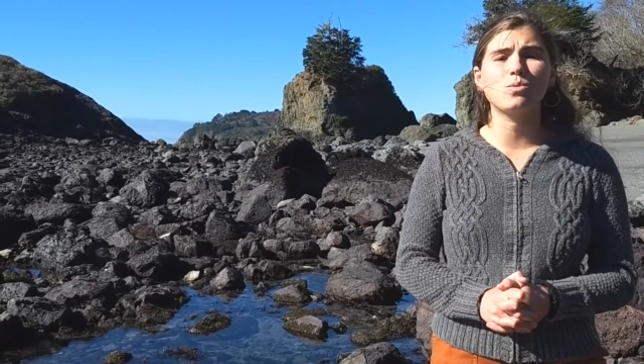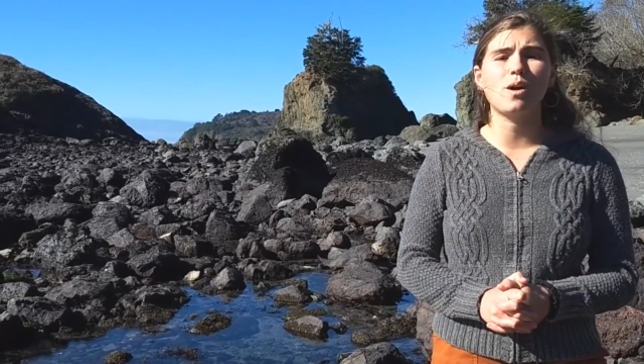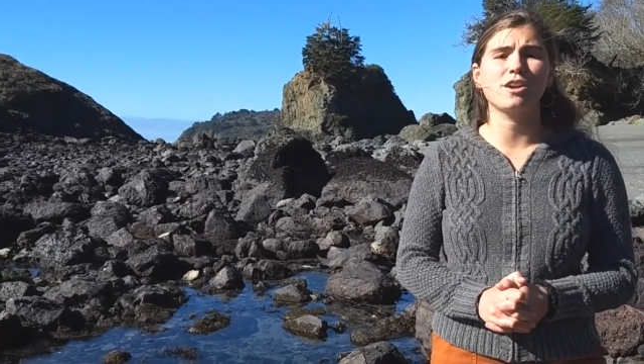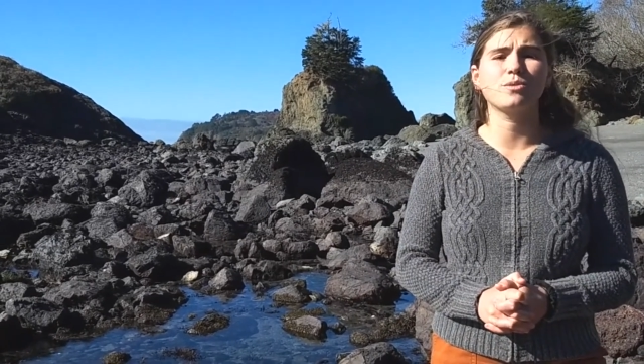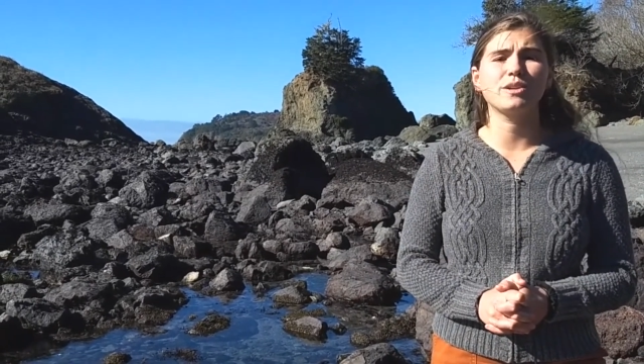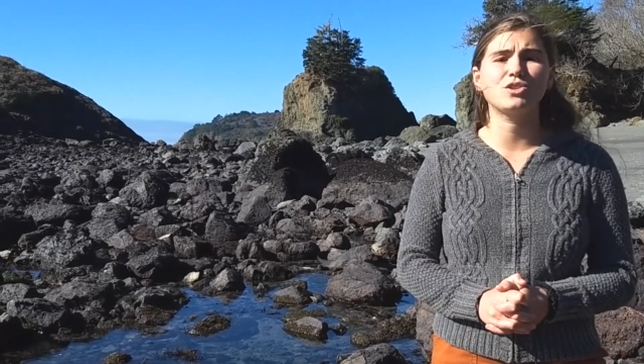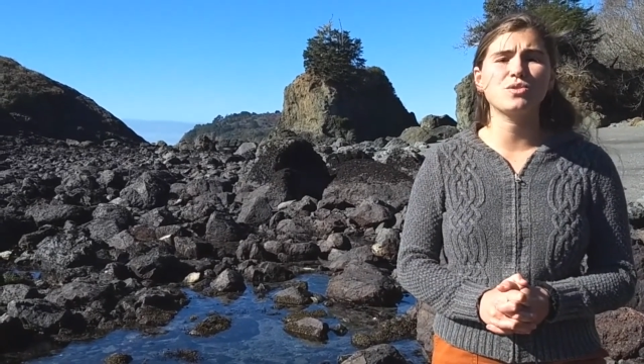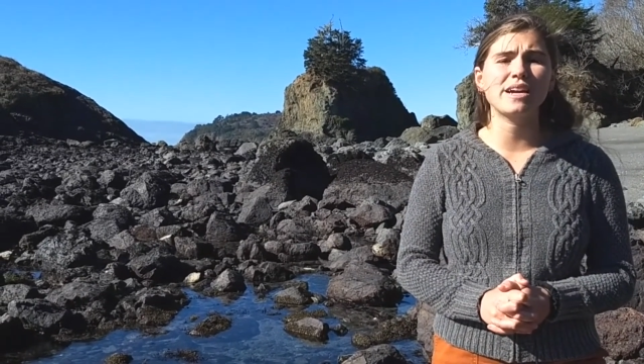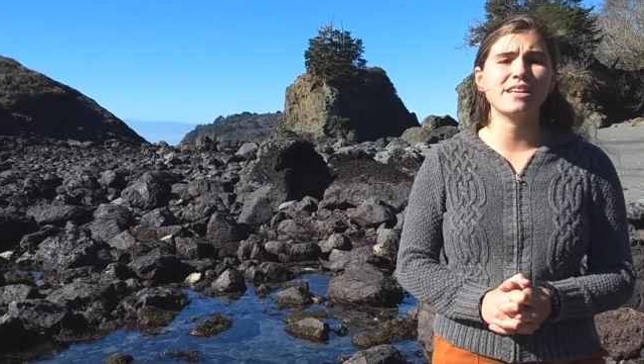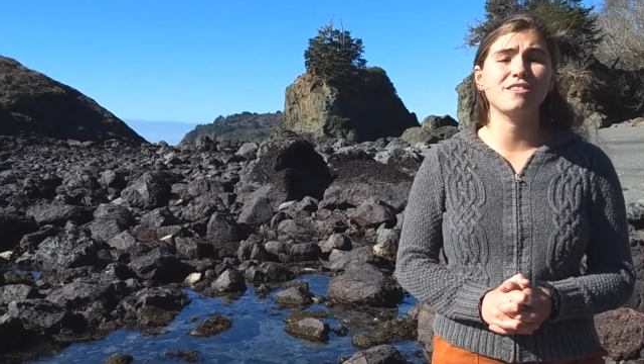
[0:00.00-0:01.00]
the water we
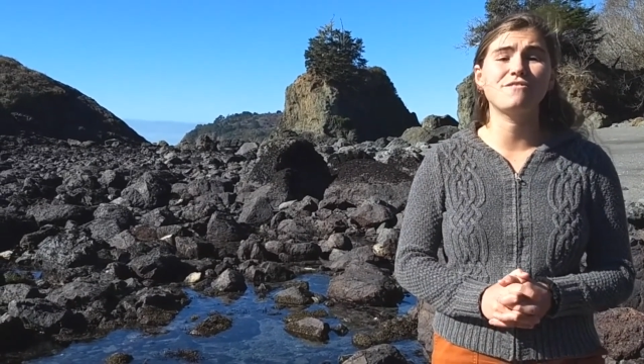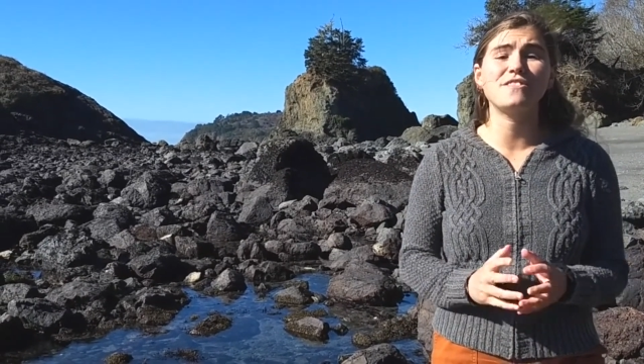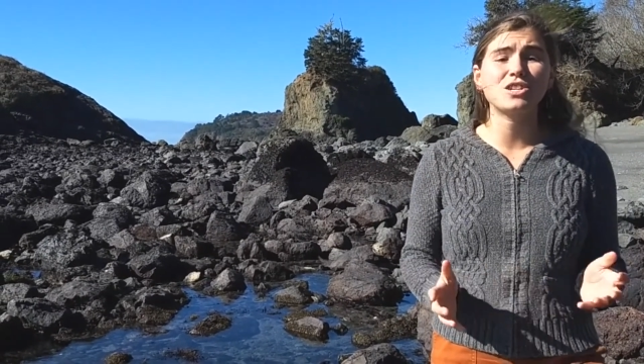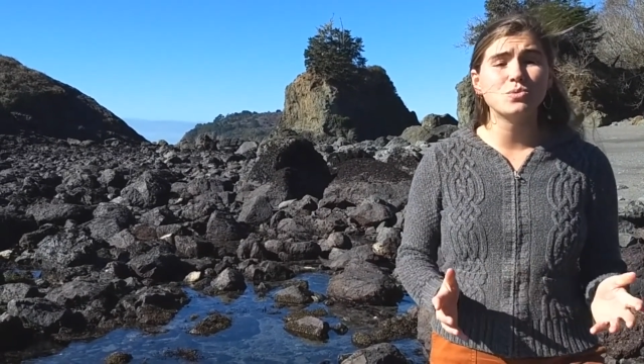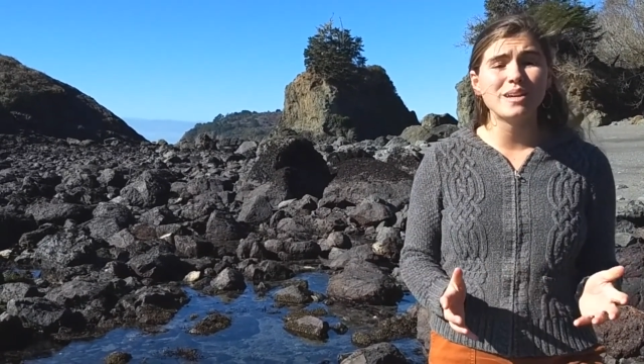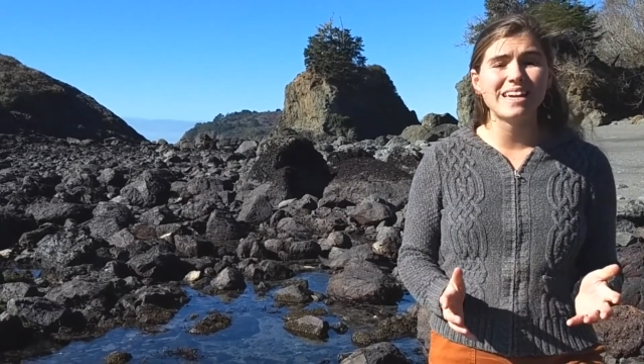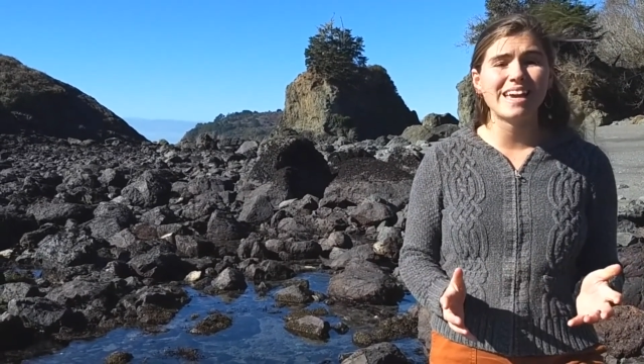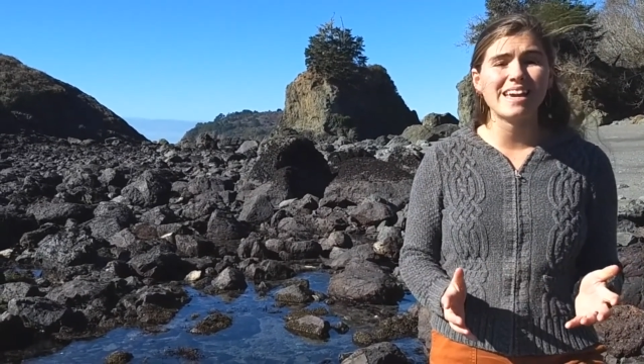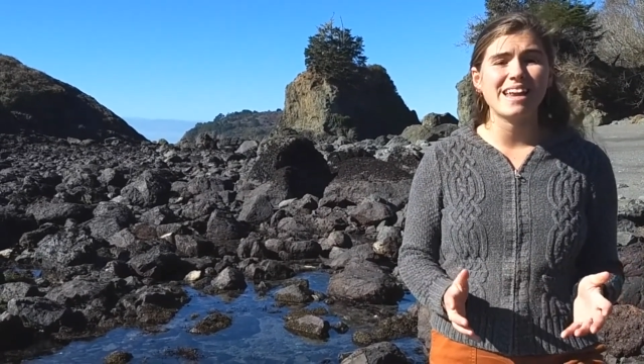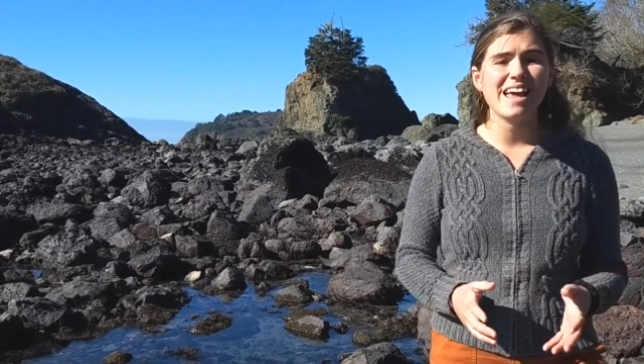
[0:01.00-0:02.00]
drink, the fish we
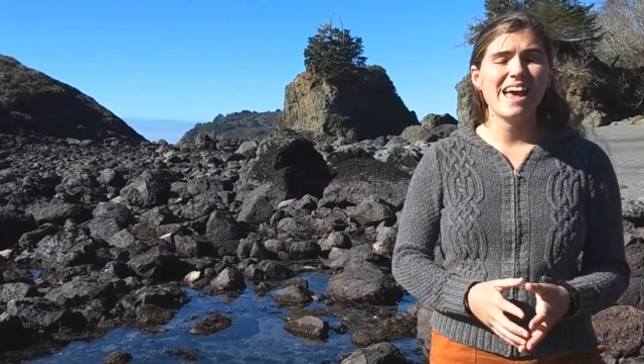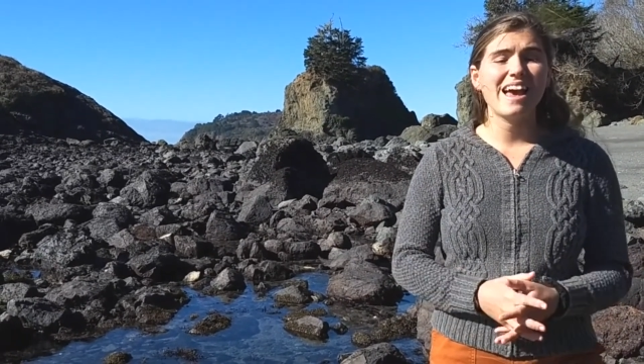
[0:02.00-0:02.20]
eat,